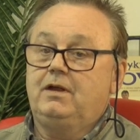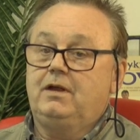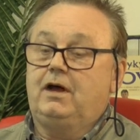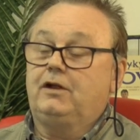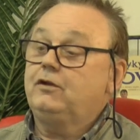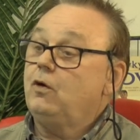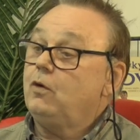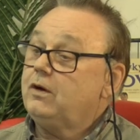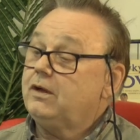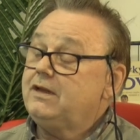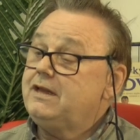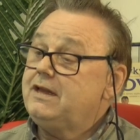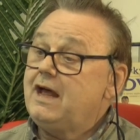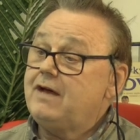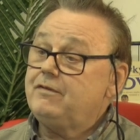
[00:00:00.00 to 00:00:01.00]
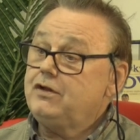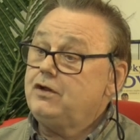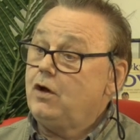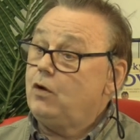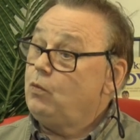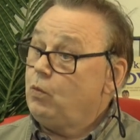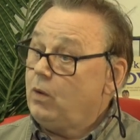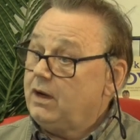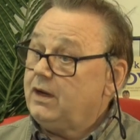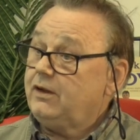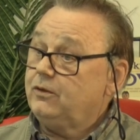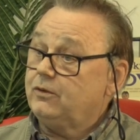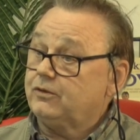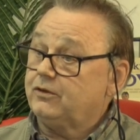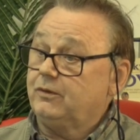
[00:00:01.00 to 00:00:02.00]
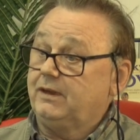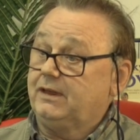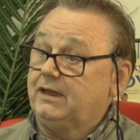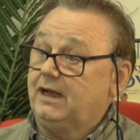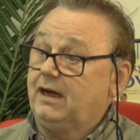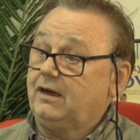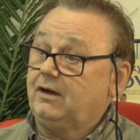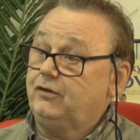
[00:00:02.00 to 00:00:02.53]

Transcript: A dog can never know why you're doing that